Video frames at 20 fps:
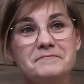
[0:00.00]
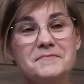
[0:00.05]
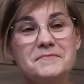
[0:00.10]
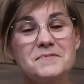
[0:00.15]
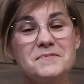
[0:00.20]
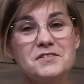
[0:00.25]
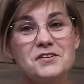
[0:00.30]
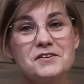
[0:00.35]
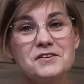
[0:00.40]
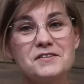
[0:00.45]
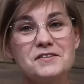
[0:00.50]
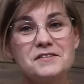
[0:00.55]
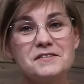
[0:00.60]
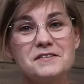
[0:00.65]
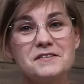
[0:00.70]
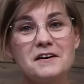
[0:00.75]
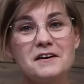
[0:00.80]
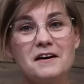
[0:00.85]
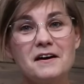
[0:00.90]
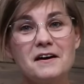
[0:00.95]

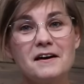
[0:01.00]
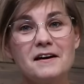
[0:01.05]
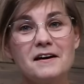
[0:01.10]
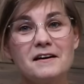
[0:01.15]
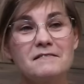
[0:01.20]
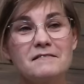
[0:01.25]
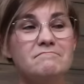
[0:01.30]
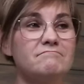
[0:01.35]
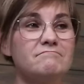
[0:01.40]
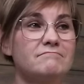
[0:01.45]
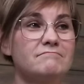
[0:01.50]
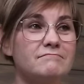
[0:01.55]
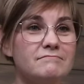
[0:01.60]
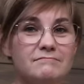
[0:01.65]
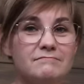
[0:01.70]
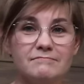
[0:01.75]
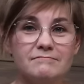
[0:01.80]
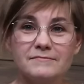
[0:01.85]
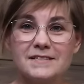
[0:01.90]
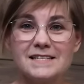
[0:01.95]
just a
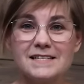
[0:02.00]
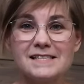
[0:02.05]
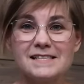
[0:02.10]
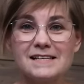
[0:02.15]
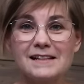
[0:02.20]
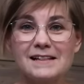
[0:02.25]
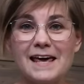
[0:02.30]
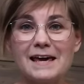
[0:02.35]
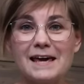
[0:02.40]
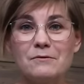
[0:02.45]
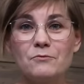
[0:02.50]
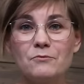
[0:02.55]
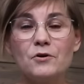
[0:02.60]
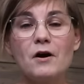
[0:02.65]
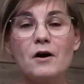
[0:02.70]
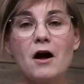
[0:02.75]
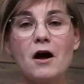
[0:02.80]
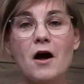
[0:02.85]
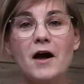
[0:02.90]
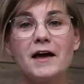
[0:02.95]
disclaimer,
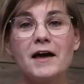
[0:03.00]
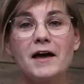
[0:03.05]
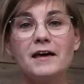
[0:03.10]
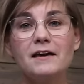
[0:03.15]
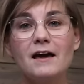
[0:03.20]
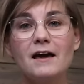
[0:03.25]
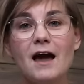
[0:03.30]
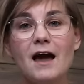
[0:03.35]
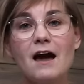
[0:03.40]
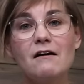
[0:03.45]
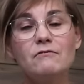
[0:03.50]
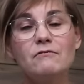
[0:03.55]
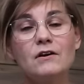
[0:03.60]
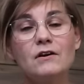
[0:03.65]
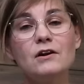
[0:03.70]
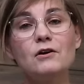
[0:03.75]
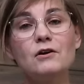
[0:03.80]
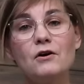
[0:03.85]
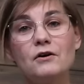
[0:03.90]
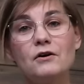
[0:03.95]
I have a
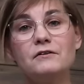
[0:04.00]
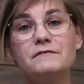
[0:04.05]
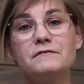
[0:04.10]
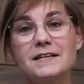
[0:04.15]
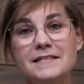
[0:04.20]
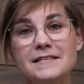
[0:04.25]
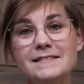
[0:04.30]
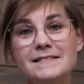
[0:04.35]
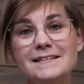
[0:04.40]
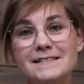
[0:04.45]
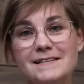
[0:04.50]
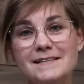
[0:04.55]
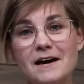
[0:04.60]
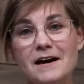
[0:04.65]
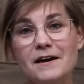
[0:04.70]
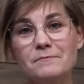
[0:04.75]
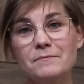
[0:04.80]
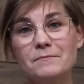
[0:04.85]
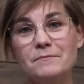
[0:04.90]
lot of knitting time.